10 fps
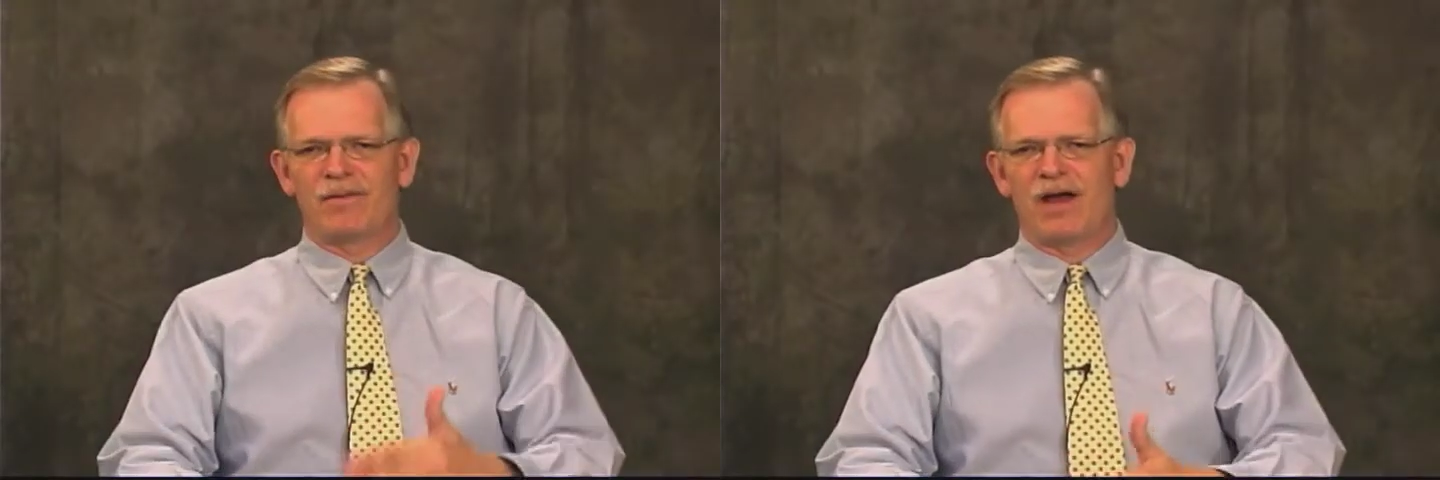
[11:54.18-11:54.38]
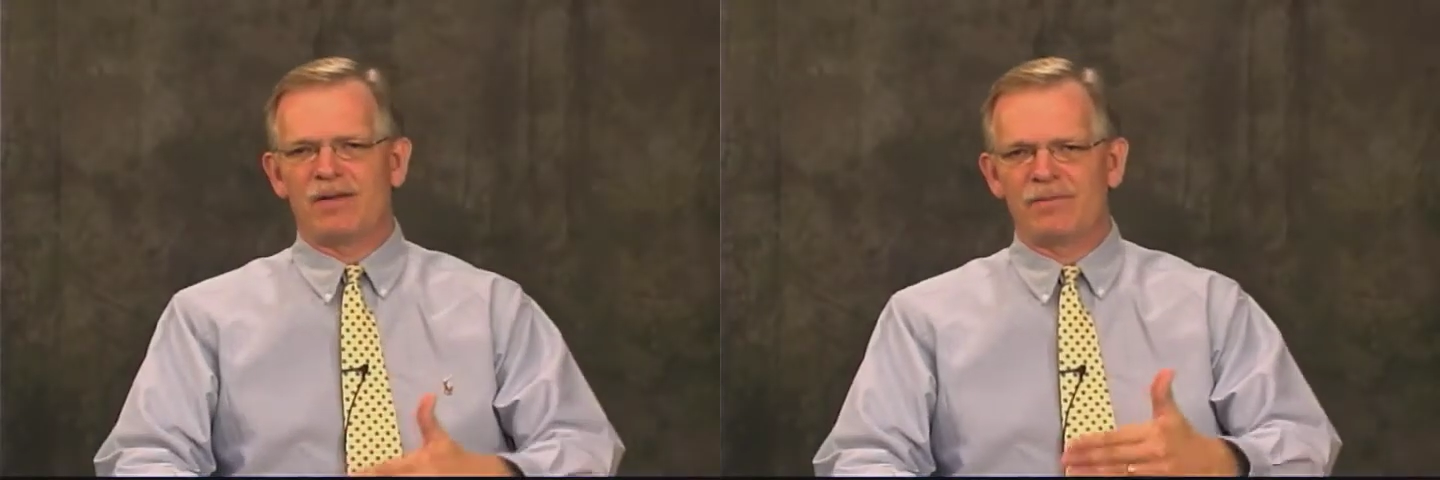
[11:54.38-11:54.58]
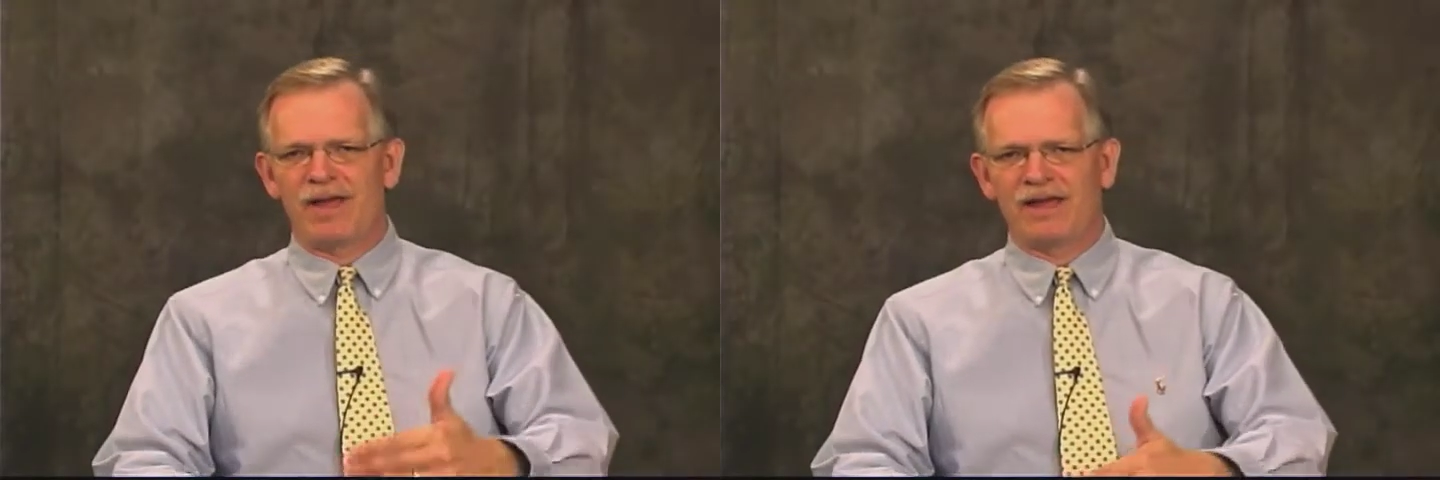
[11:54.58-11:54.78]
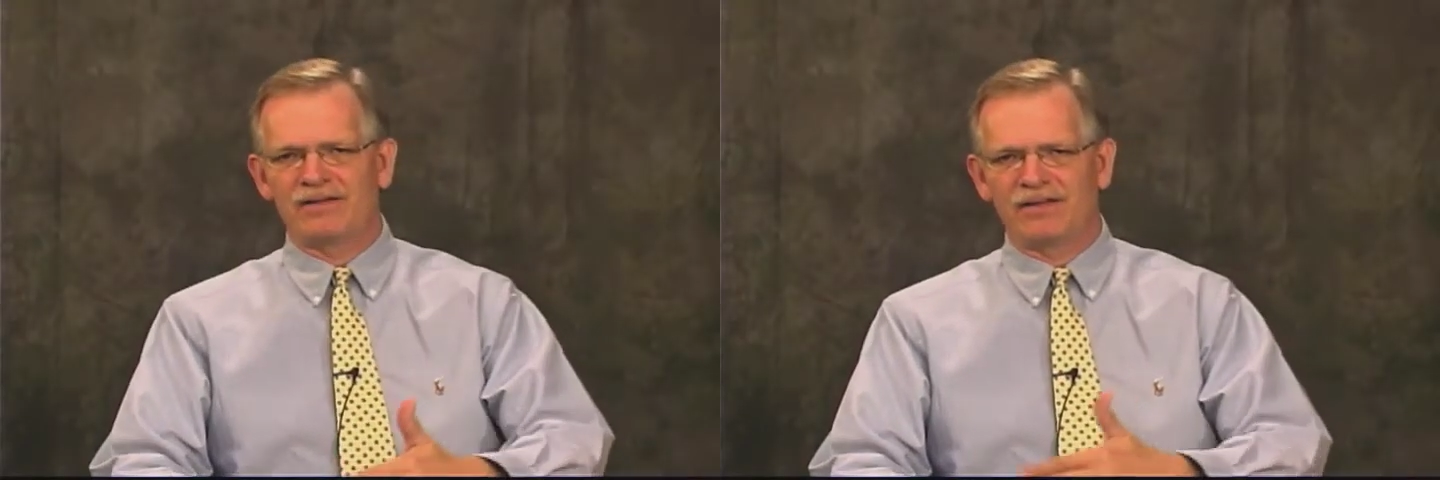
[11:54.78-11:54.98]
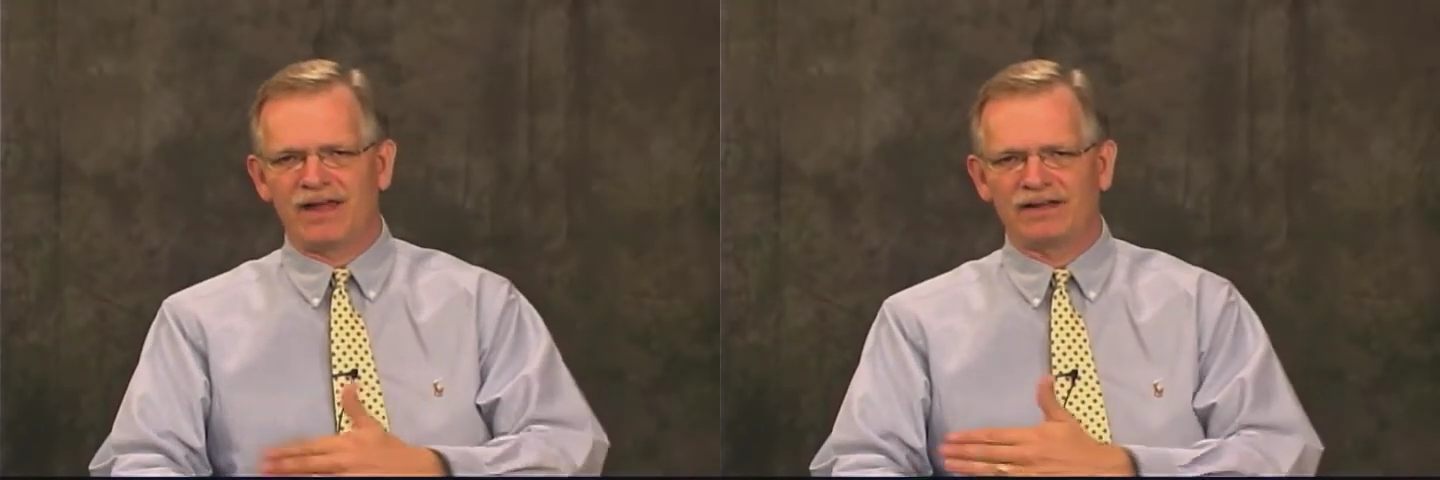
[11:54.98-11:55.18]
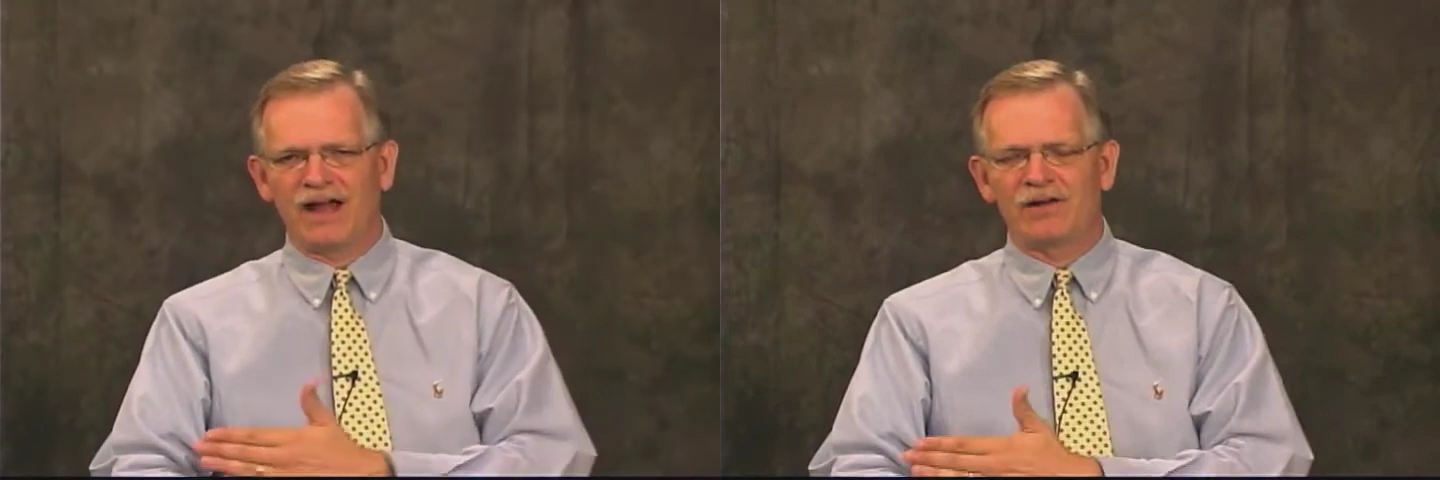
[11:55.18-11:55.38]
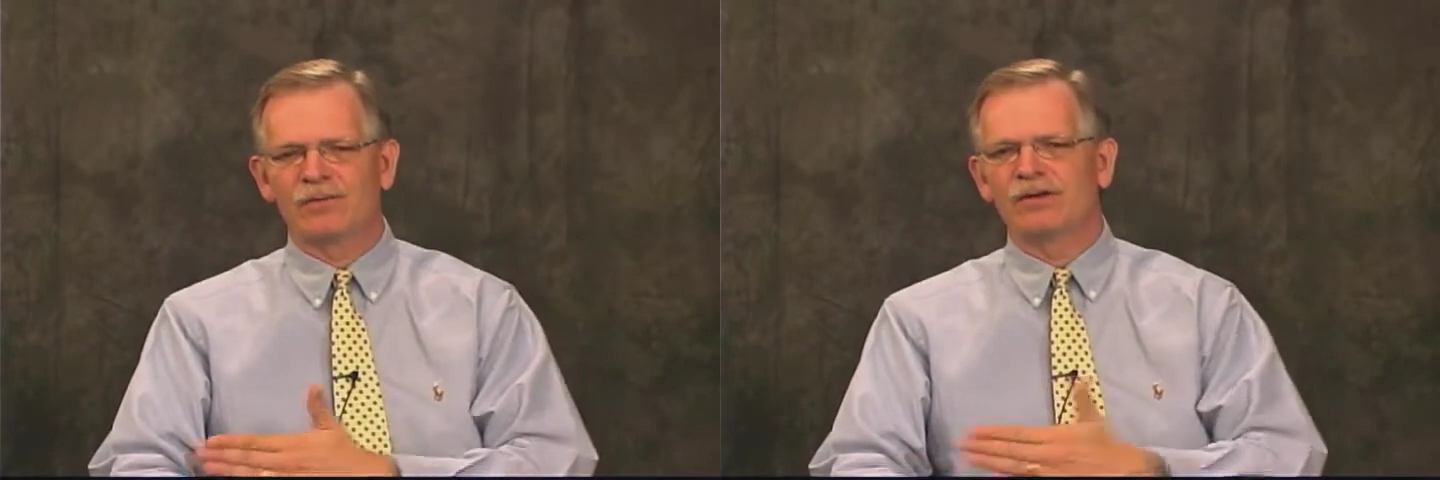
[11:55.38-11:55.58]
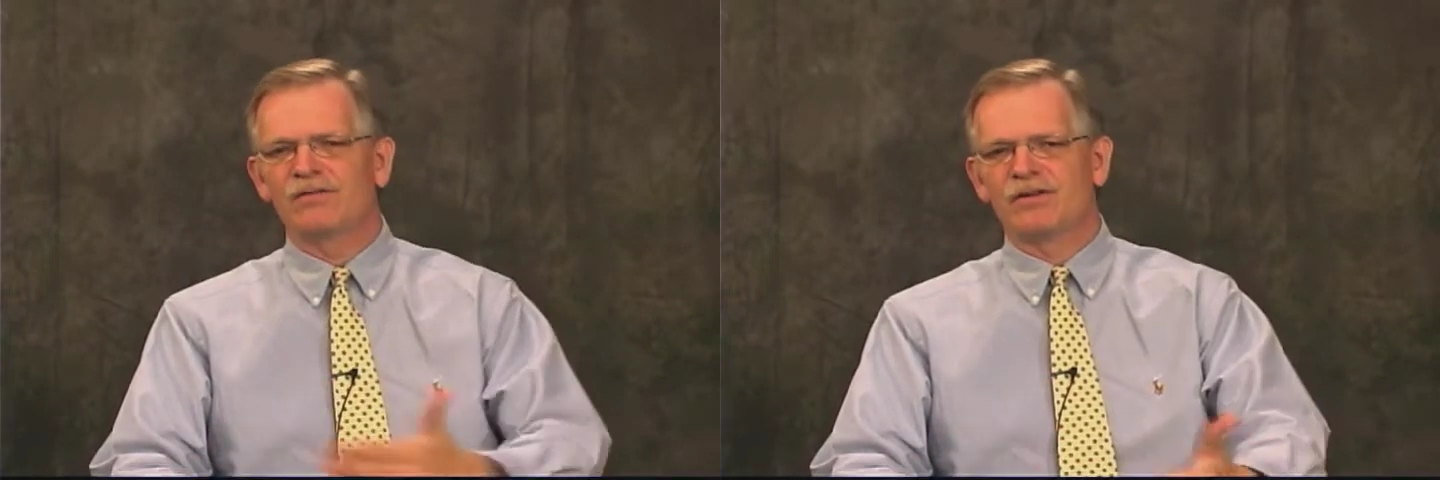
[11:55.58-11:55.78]
and, and had gotten
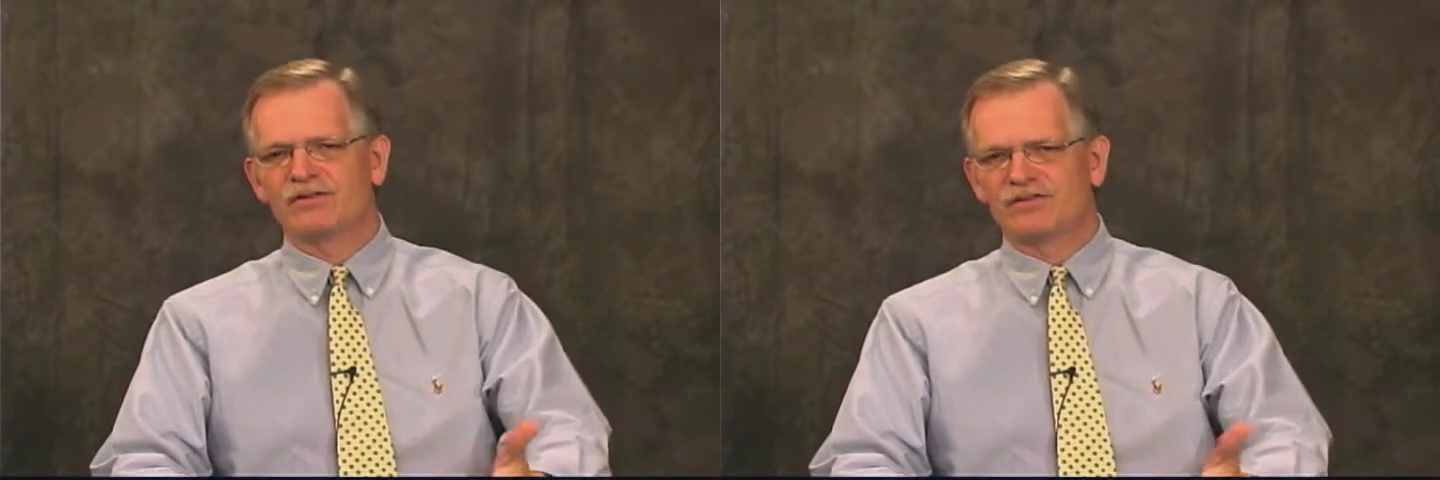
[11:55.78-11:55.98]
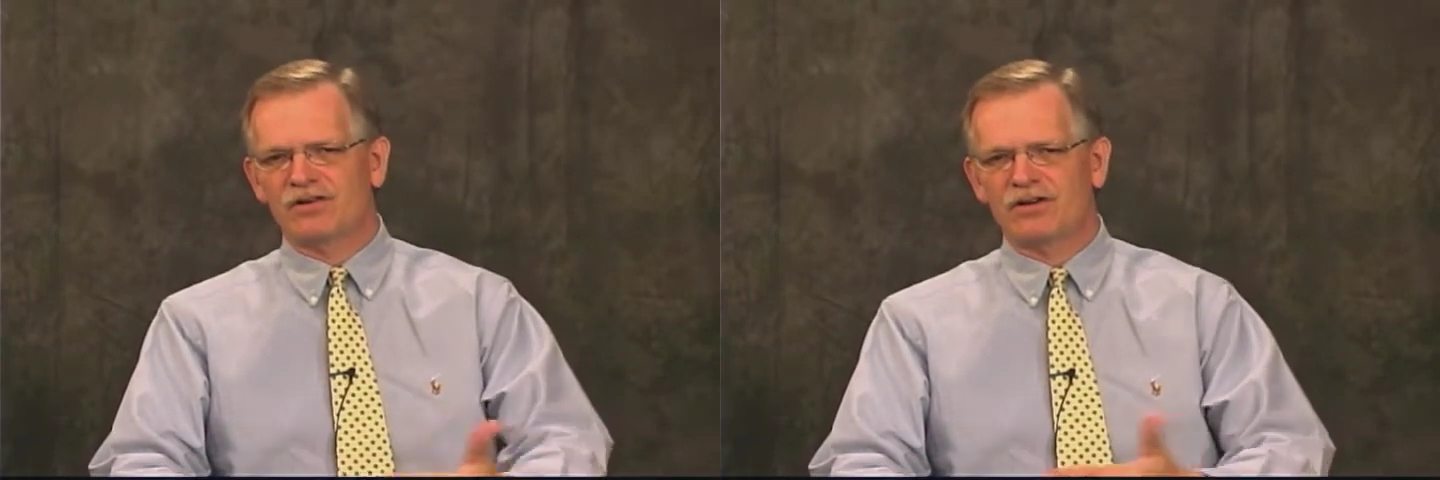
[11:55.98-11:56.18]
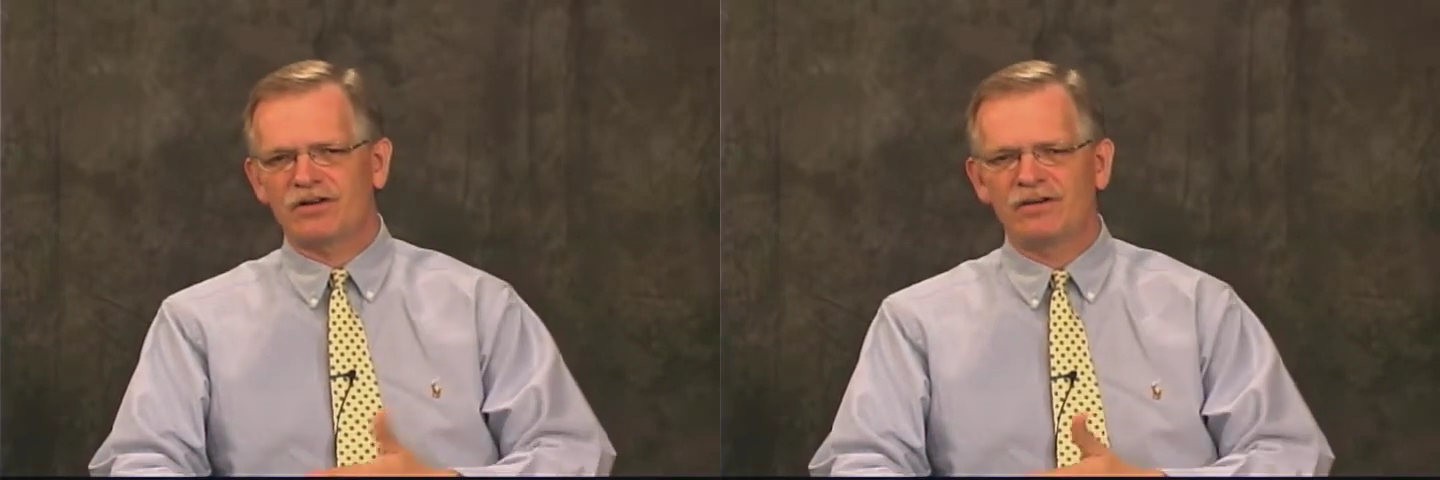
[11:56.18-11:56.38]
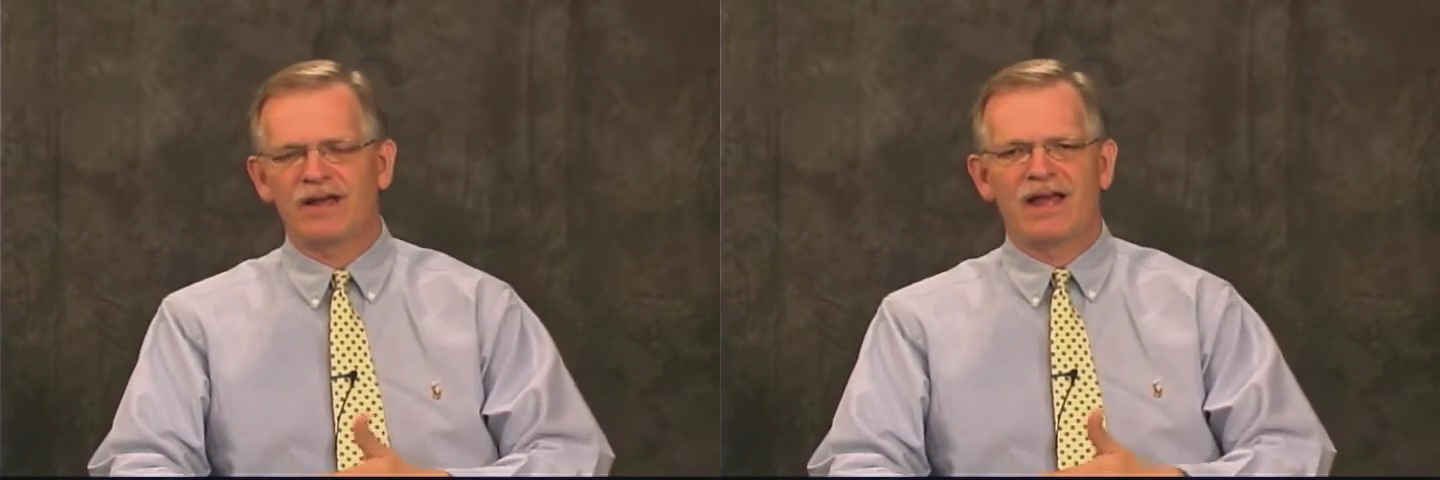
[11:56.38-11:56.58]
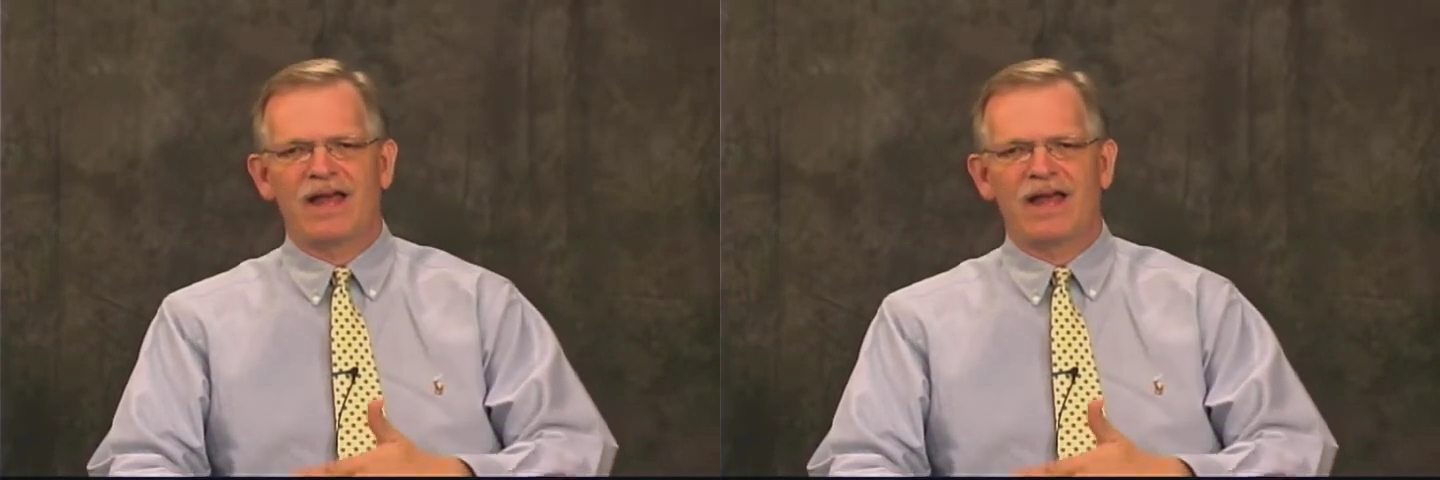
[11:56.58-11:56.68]
rid of their czar